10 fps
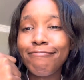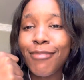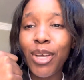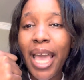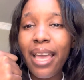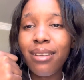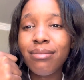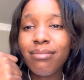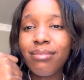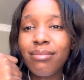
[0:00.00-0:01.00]
Okay,
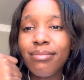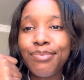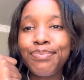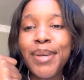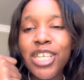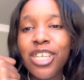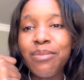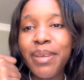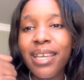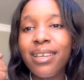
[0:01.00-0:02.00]

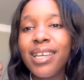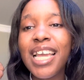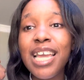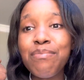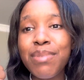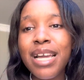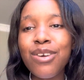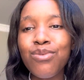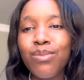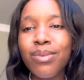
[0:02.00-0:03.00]
mention me in bigger
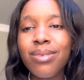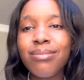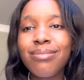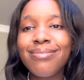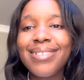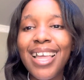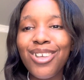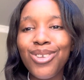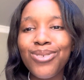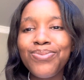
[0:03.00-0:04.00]
rooms.
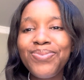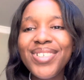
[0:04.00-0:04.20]
Thank you.